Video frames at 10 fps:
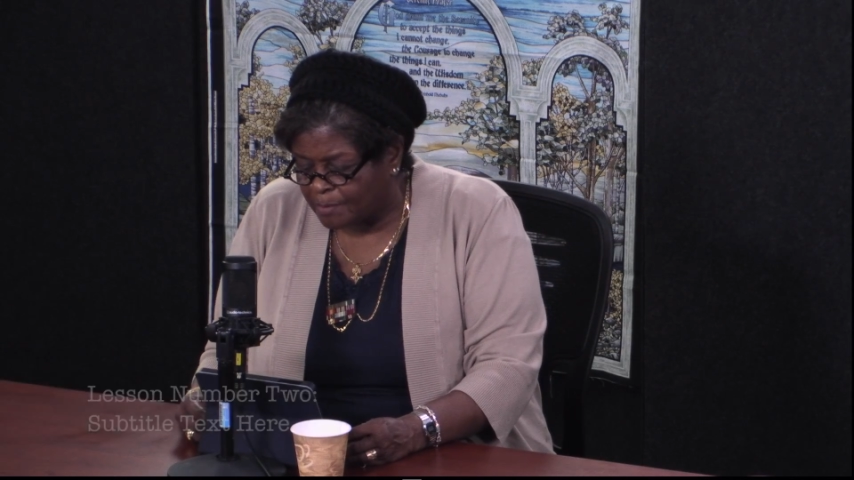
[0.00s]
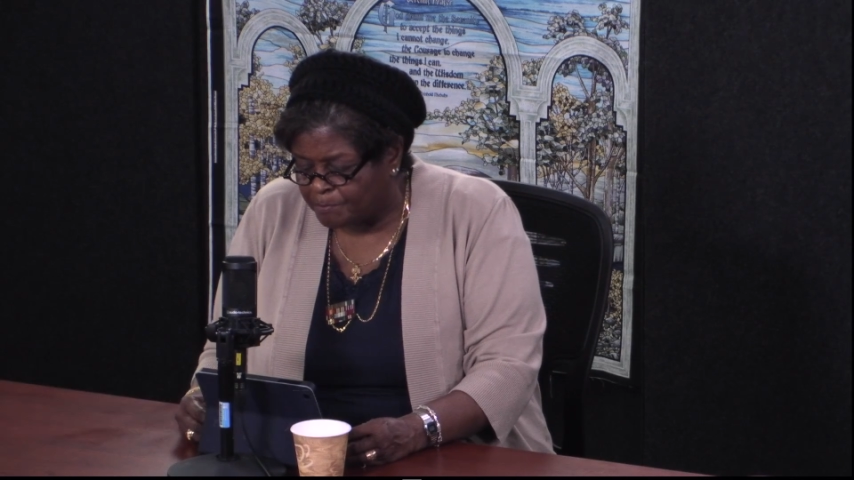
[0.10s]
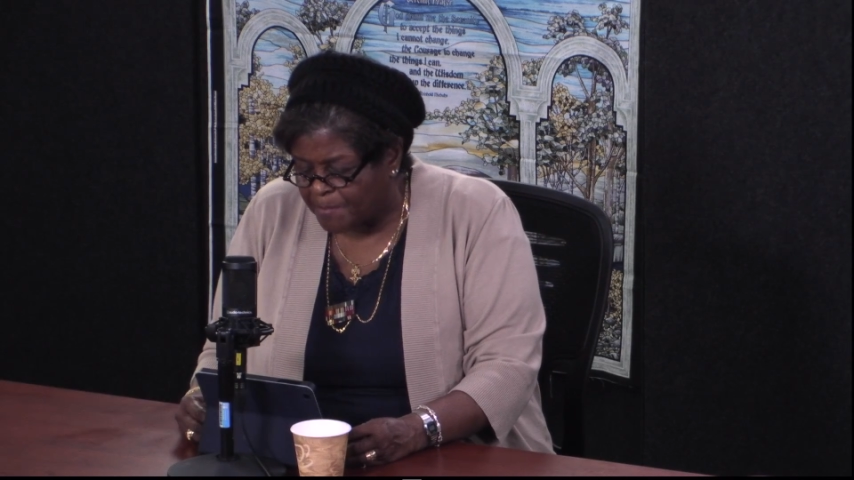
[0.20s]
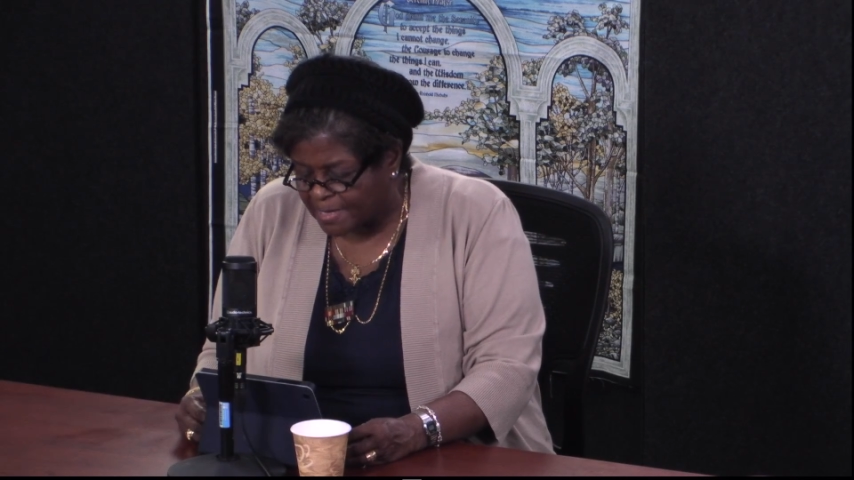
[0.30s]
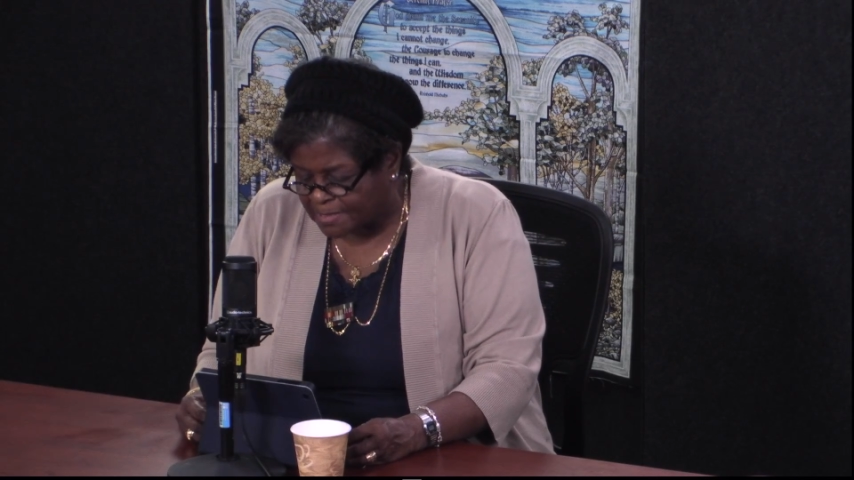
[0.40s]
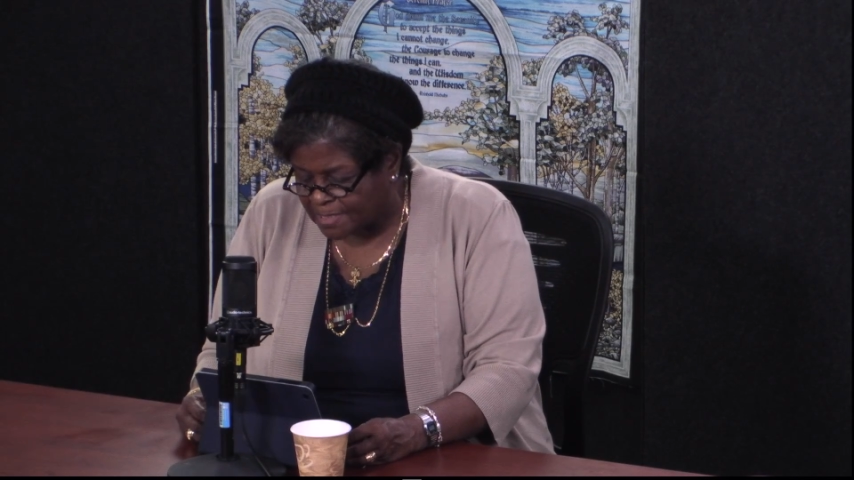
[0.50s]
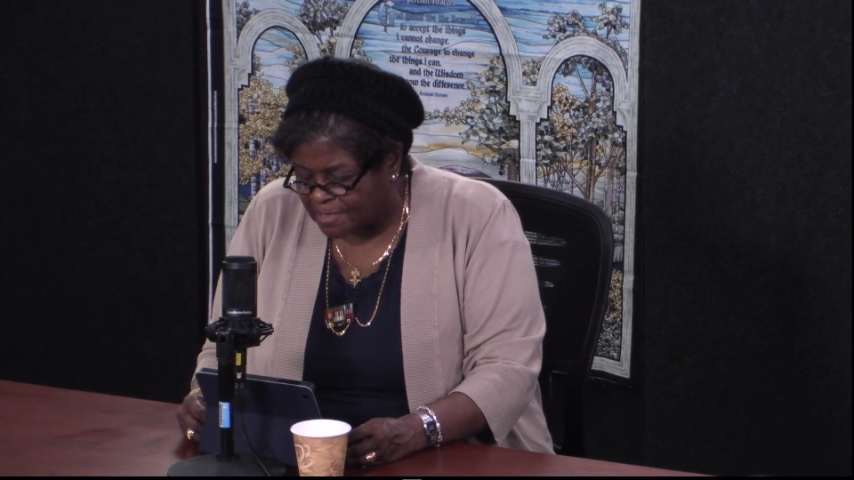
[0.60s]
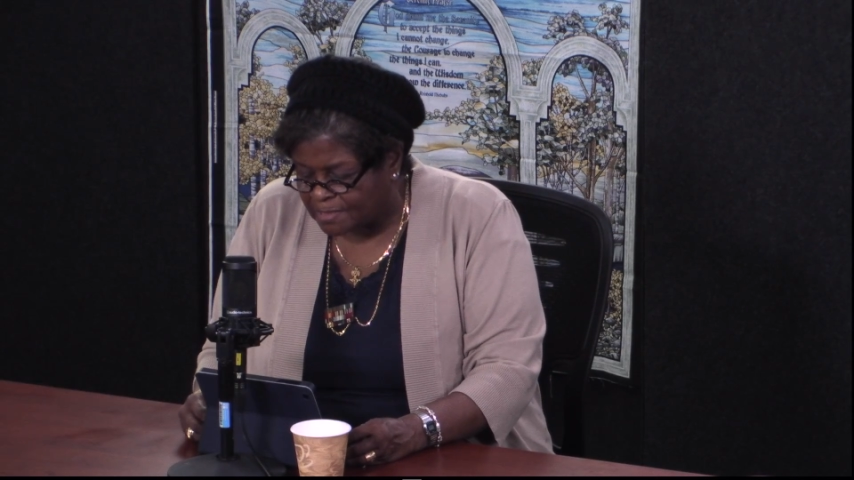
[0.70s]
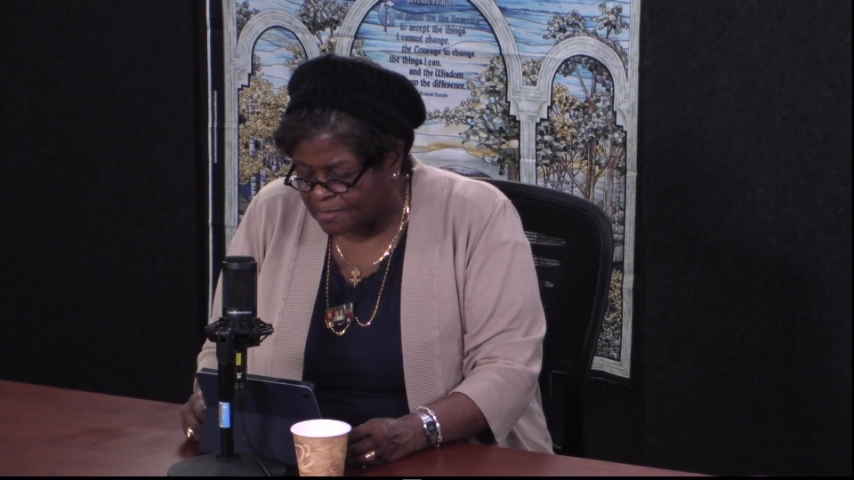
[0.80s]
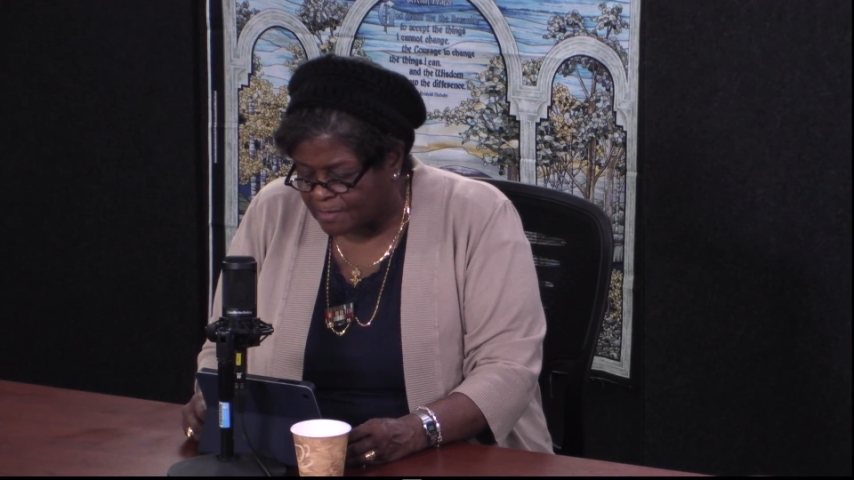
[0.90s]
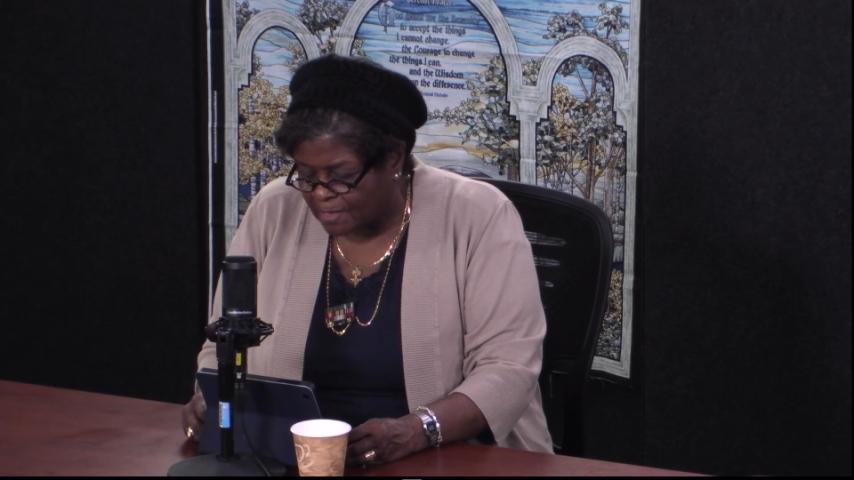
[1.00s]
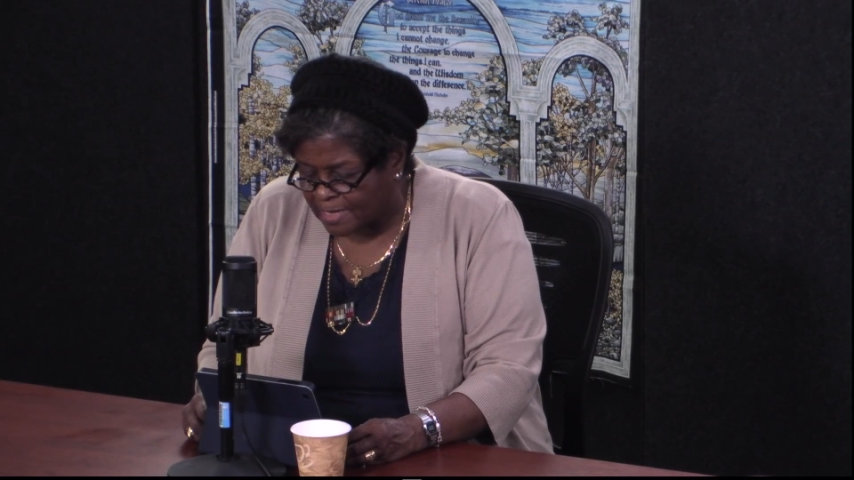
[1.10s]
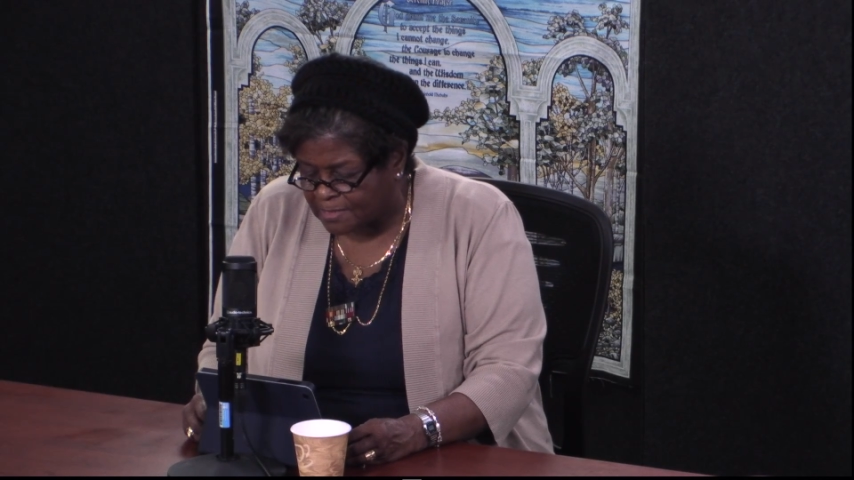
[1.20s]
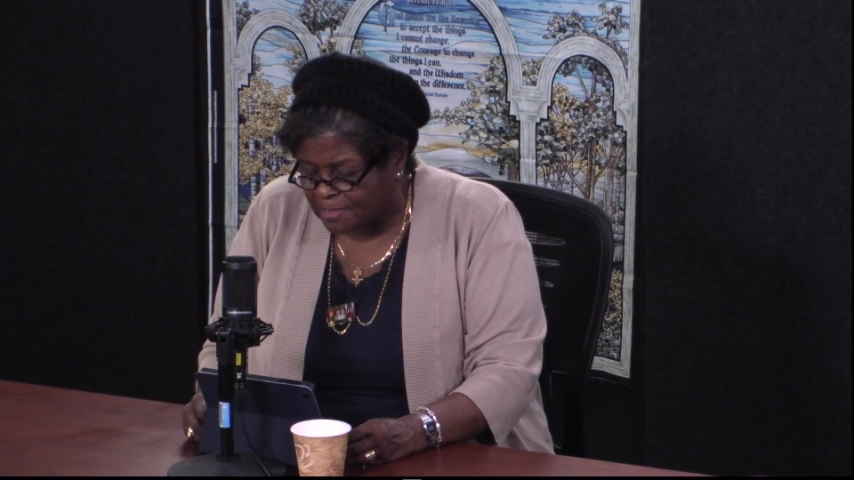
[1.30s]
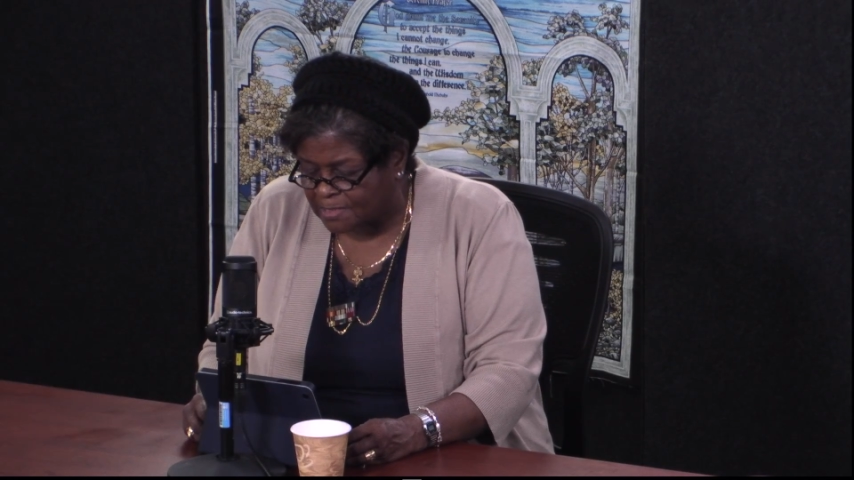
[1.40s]
message, the
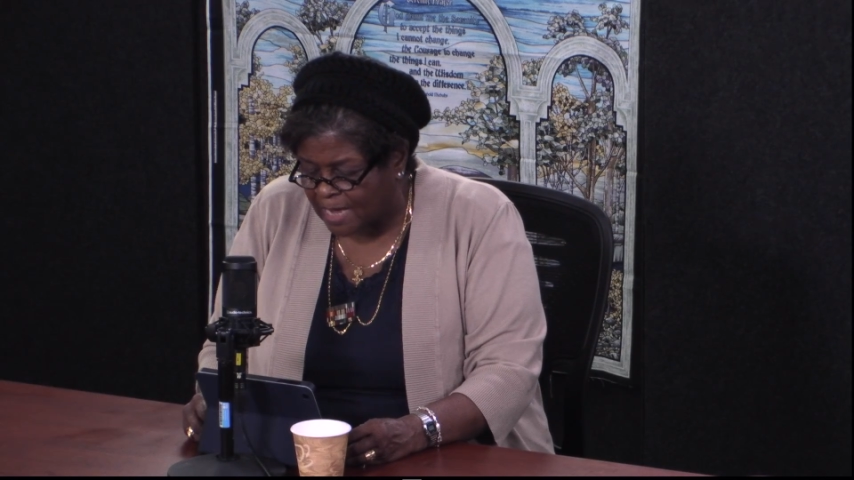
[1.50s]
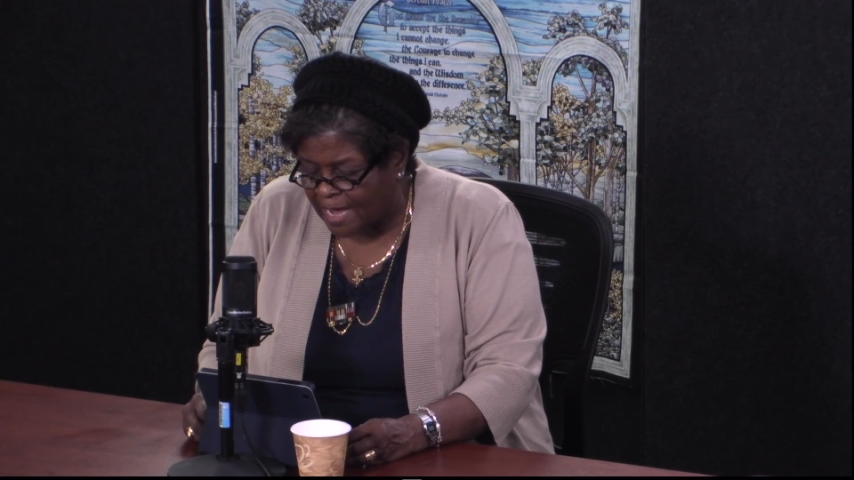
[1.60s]
lessons